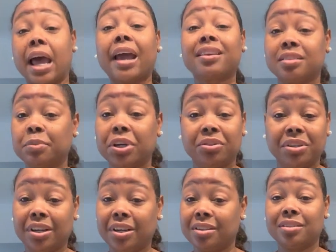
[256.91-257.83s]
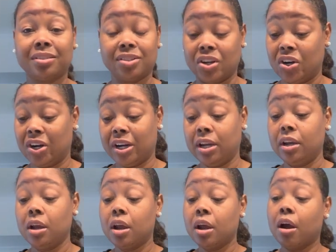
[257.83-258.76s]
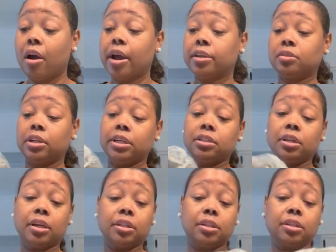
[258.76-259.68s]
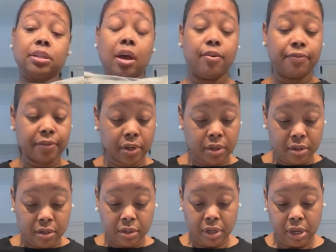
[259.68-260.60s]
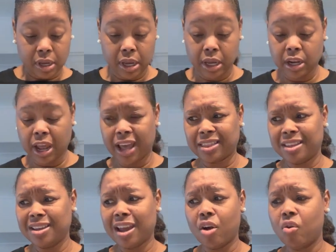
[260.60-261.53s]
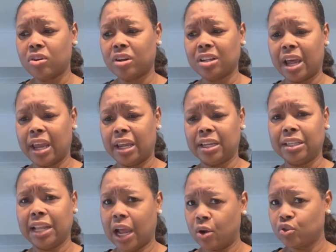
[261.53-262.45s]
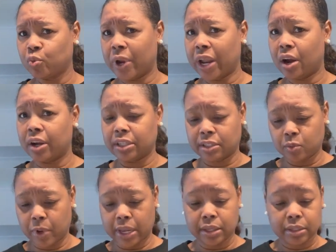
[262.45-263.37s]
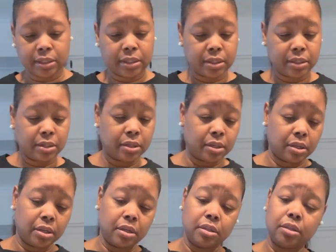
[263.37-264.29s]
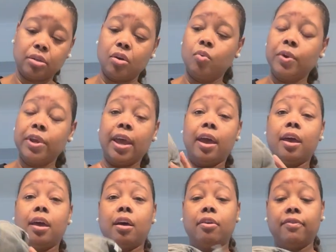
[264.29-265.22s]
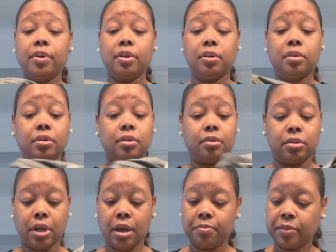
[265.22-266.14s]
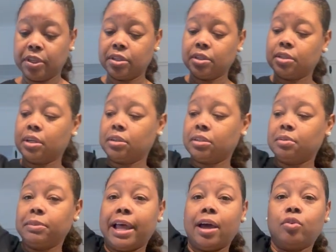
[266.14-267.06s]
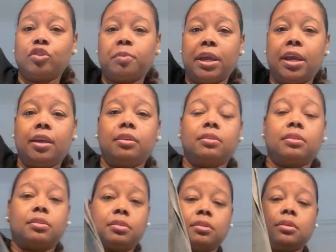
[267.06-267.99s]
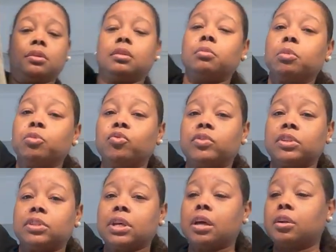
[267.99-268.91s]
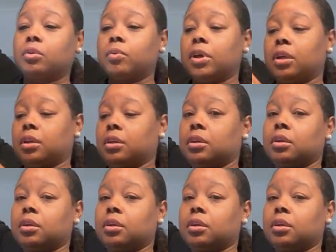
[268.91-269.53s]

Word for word: I can smell dust. Sorry. All right, so let's look at this outfit and I think I ordered like loungewear and sweats. So we have, yep, this is some lounge pants. move this out of the way.